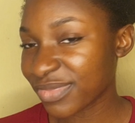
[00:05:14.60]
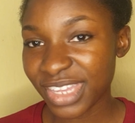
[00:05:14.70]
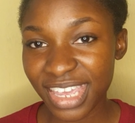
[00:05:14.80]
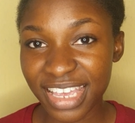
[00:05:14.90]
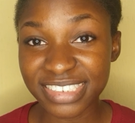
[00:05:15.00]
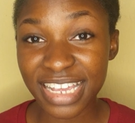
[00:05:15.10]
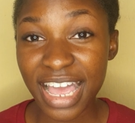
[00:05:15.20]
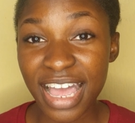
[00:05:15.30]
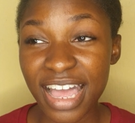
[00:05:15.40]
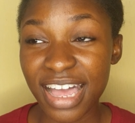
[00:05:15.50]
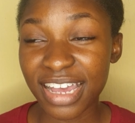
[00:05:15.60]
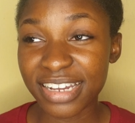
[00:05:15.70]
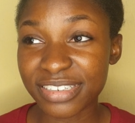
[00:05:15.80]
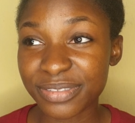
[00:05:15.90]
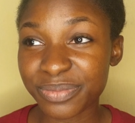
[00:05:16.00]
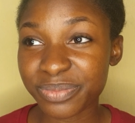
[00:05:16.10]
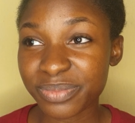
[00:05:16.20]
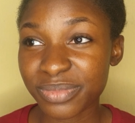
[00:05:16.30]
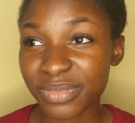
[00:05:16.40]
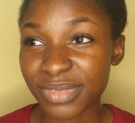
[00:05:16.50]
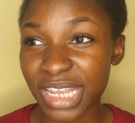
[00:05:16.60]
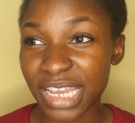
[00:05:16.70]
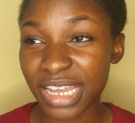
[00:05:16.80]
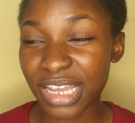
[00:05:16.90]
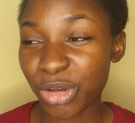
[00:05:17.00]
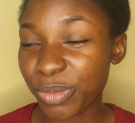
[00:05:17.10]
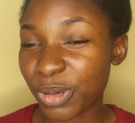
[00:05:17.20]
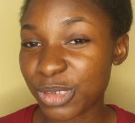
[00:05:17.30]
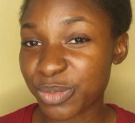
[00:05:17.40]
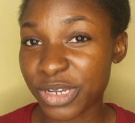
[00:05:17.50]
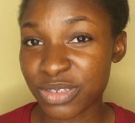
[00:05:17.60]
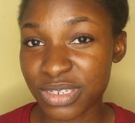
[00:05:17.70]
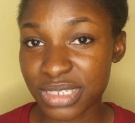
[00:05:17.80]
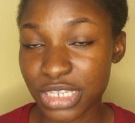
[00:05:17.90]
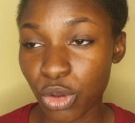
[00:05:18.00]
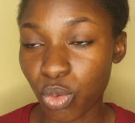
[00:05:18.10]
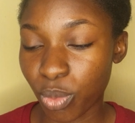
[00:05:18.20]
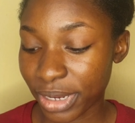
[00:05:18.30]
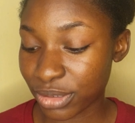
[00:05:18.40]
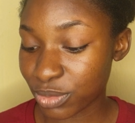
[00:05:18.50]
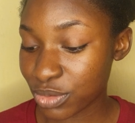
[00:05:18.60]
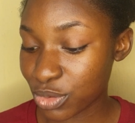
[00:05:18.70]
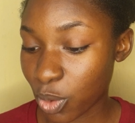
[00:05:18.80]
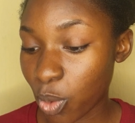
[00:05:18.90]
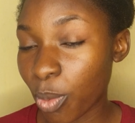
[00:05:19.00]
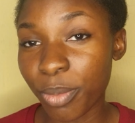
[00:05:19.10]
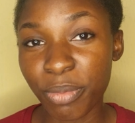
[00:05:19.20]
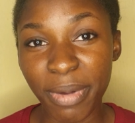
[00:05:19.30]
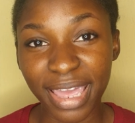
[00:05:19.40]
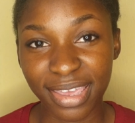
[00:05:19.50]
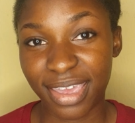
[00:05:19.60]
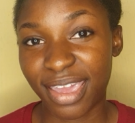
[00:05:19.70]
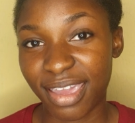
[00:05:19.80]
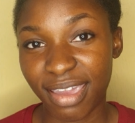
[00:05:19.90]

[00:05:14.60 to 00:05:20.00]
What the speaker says: Yes. I hope you're not surprised you didn't see a comb. I don't comb my hair.